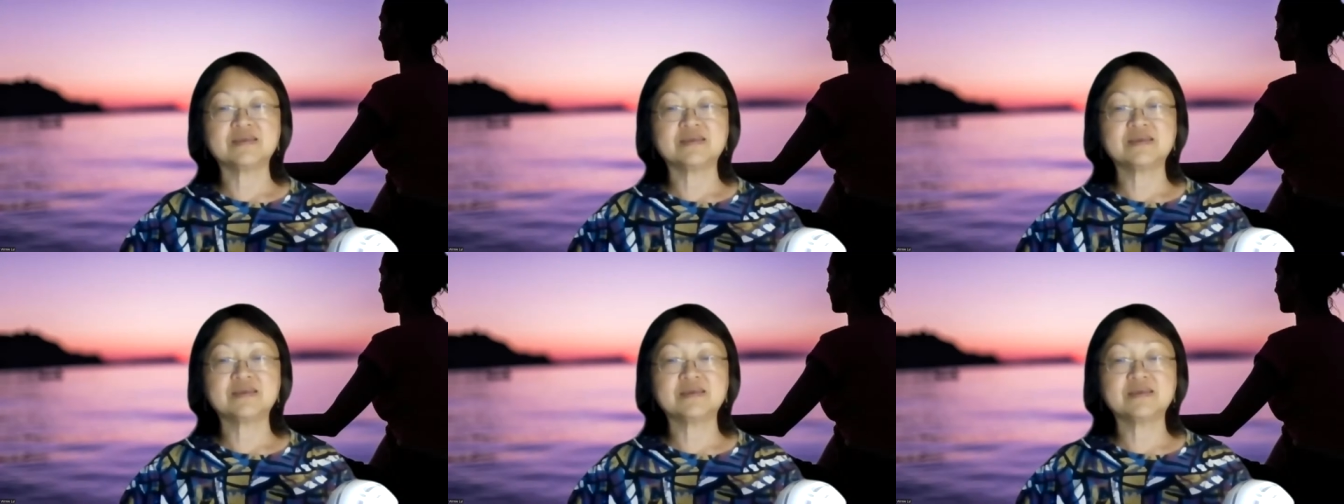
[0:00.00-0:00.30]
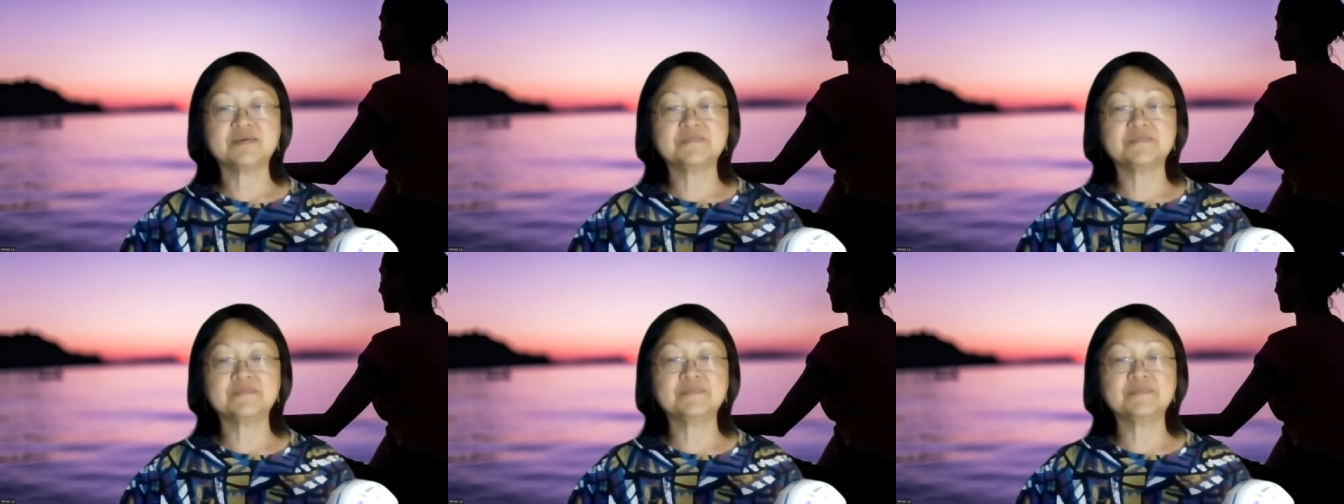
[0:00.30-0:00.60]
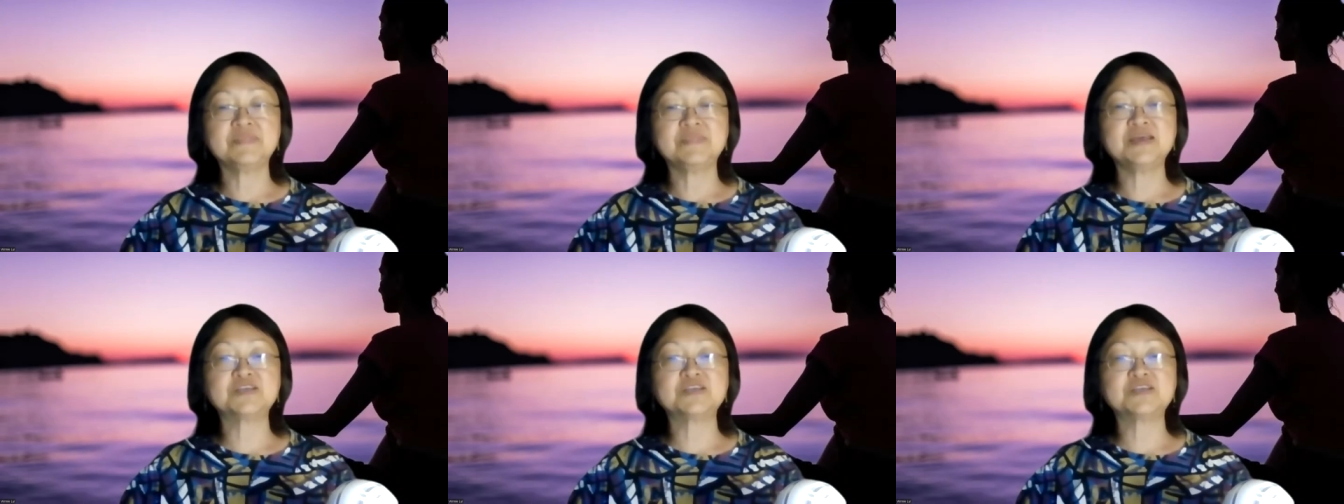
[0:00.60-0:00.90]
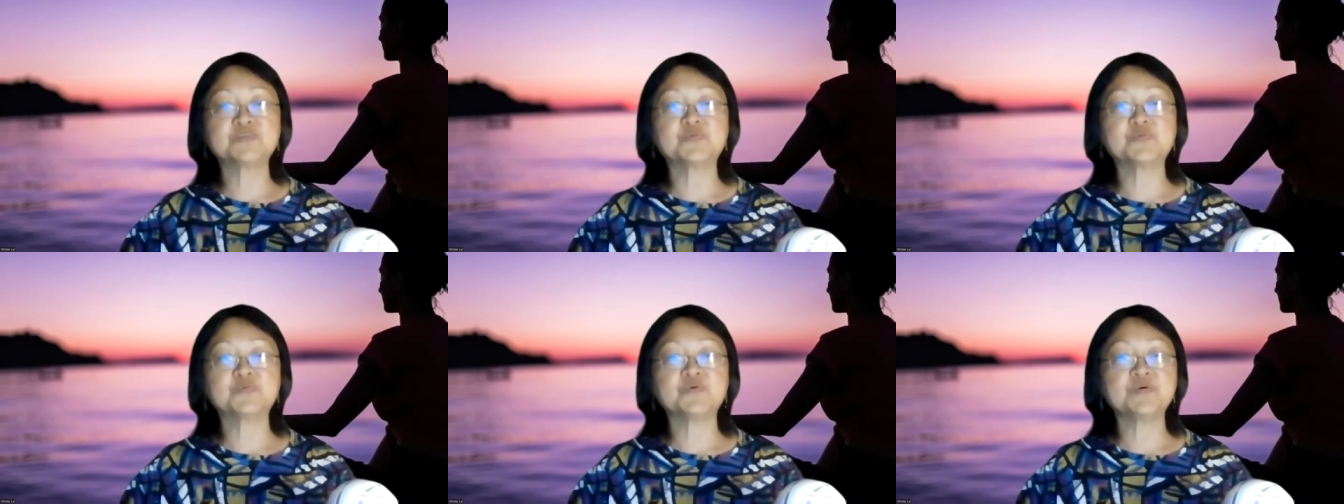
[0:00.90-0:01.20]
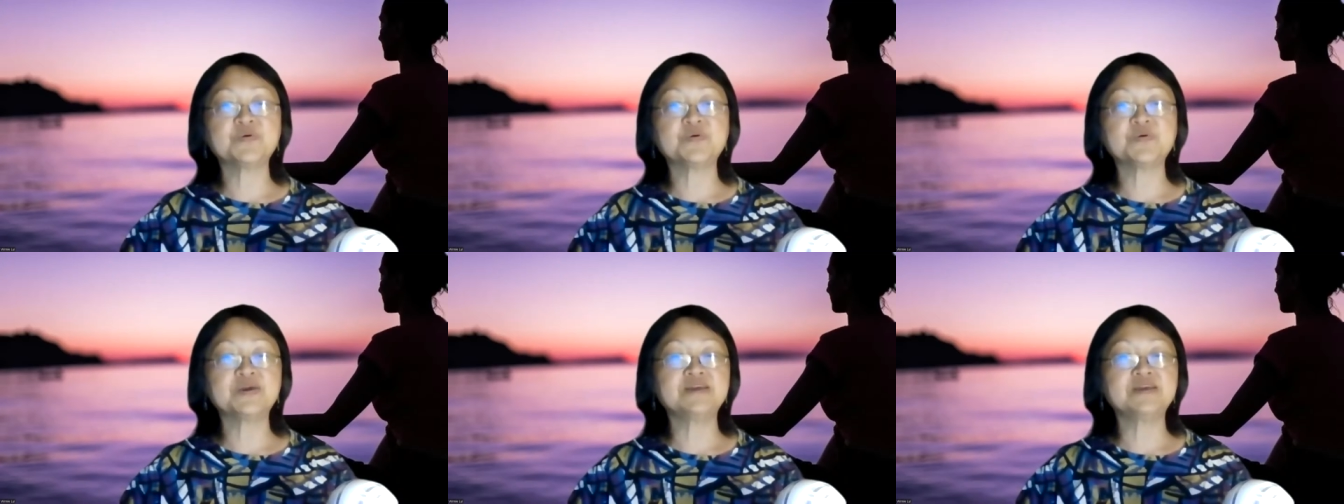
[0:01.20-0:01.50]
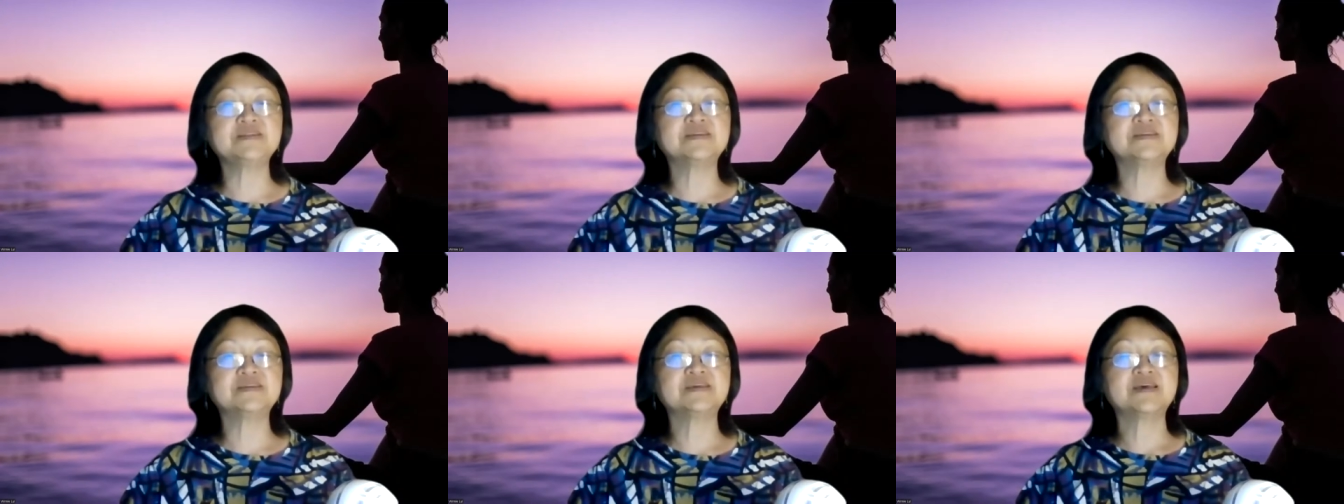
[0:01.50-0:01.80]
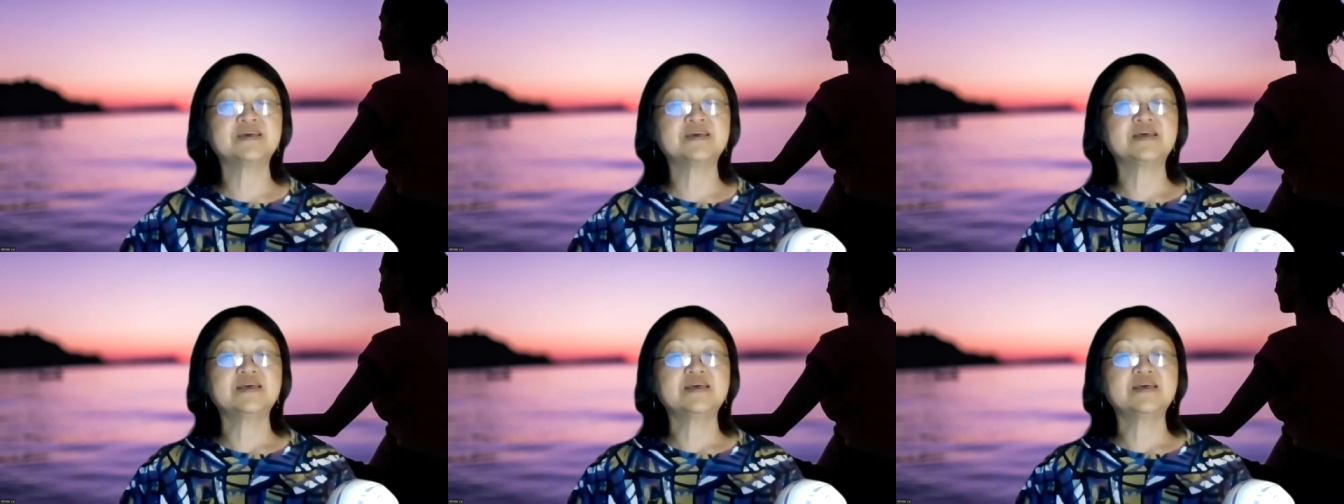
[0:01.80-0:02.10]
Next point
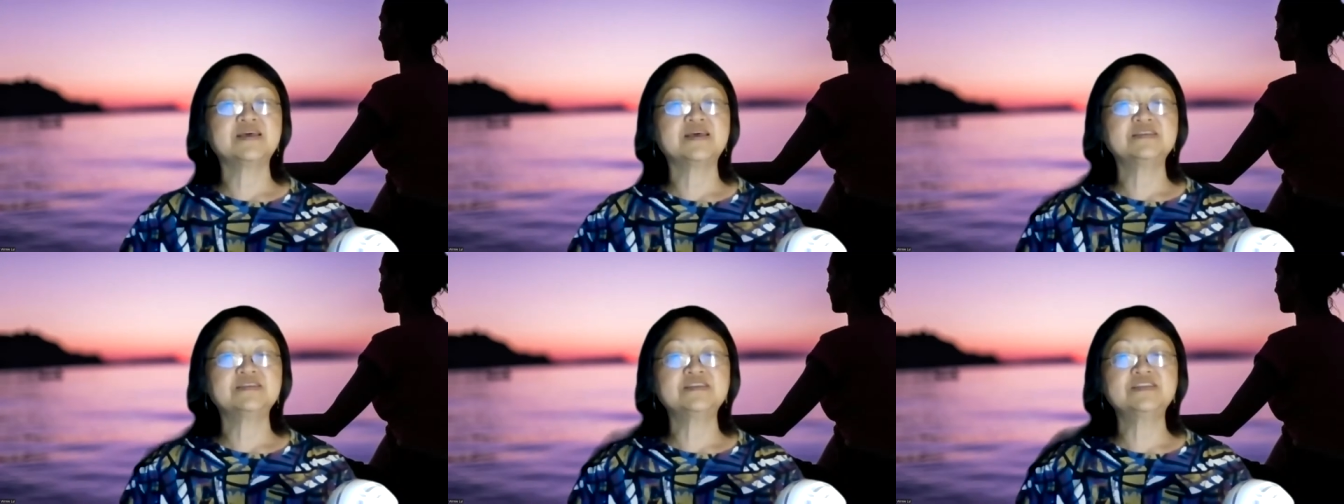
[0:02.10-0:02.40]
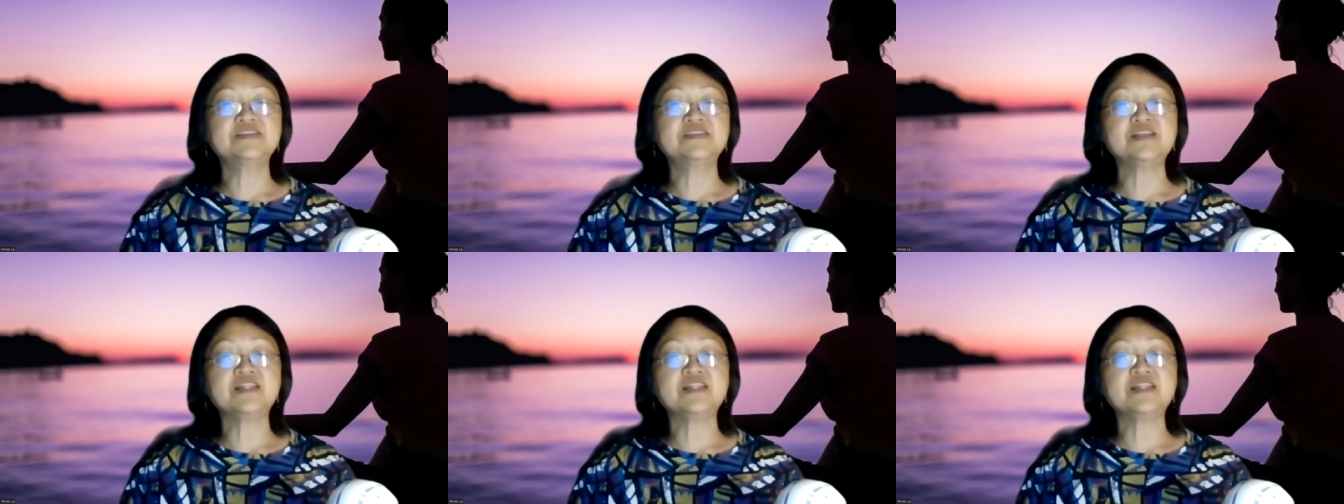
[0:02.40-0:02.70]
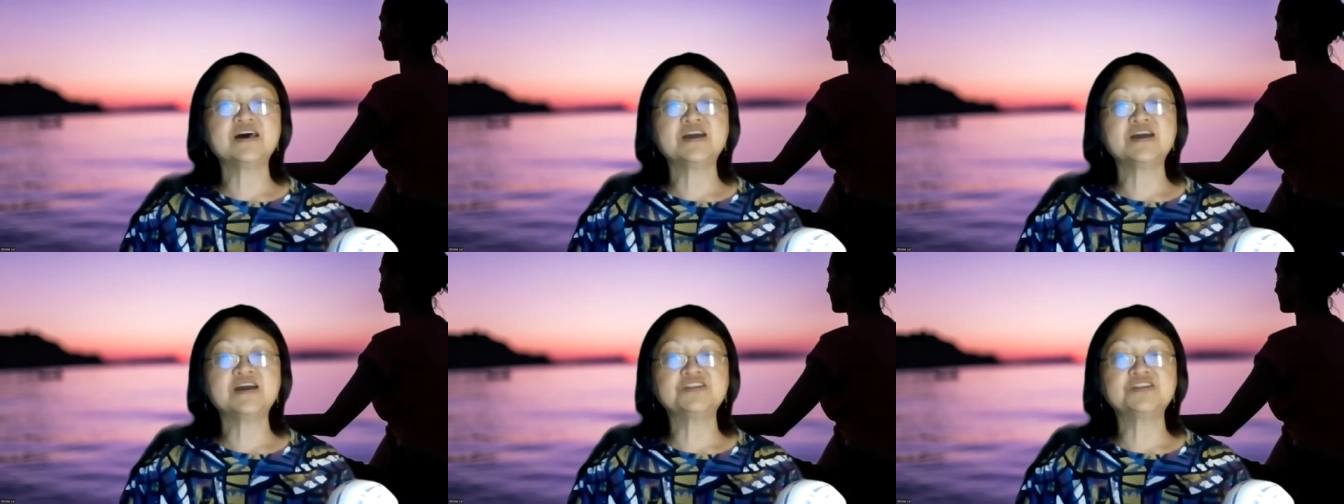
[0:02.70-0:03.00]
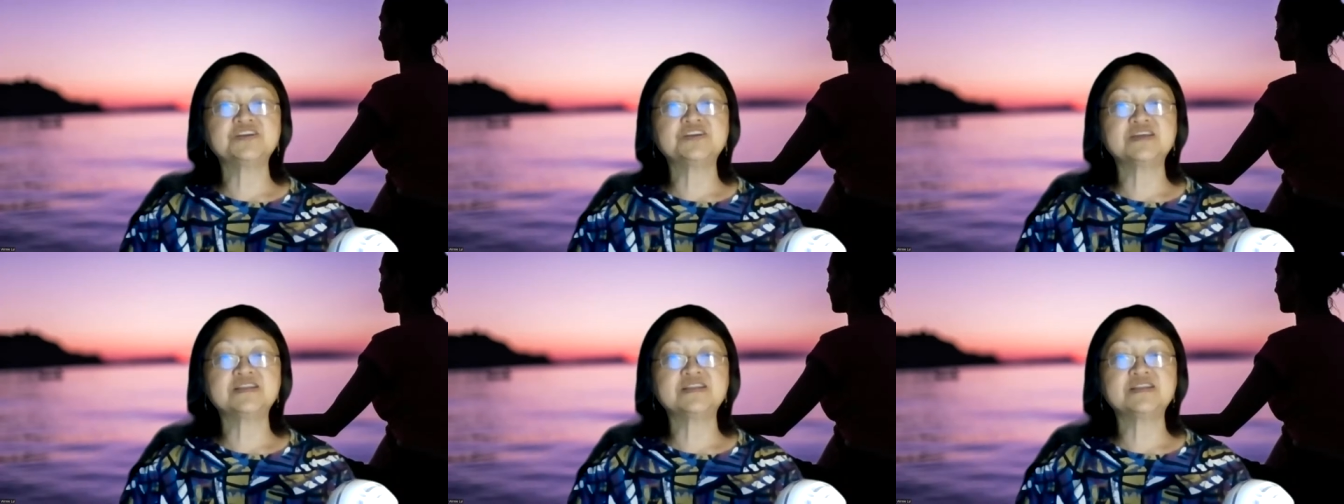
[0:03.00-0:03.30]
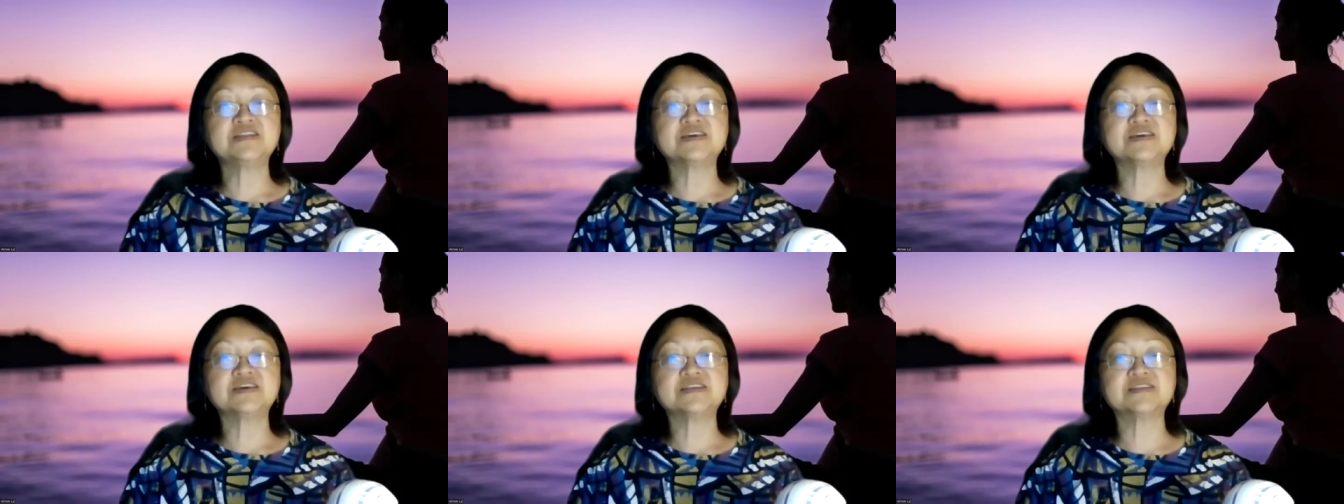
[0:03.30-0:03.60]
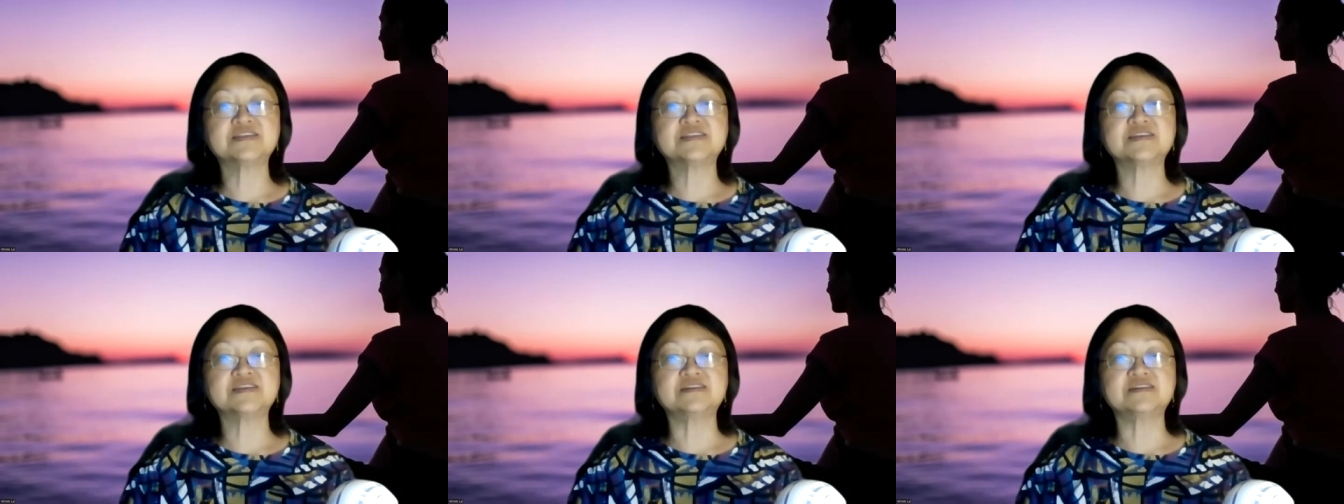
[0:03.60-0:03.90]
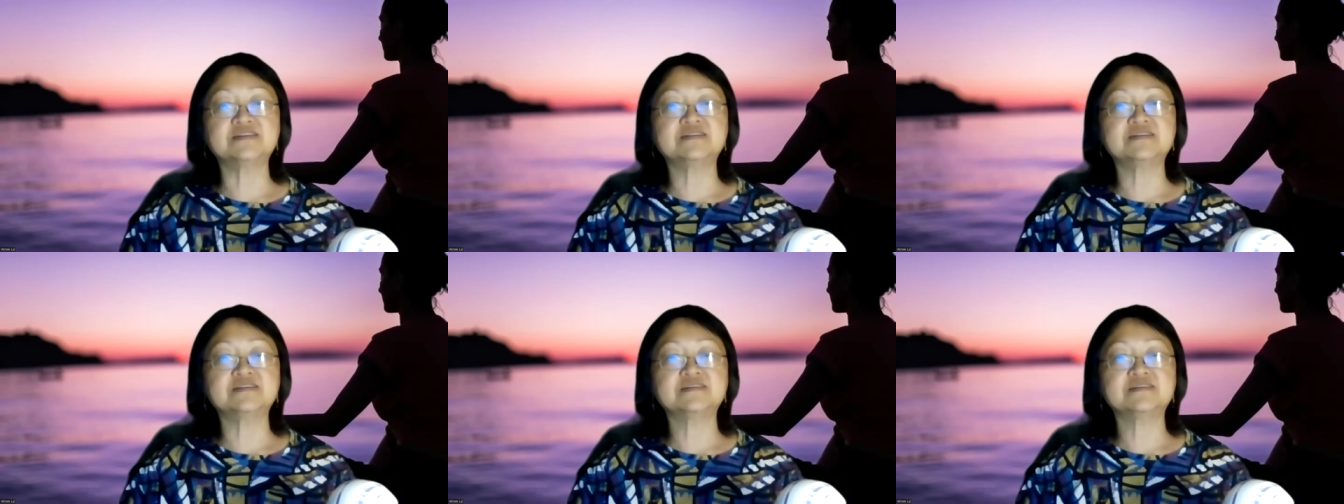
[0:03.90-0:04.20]
is the large intestine.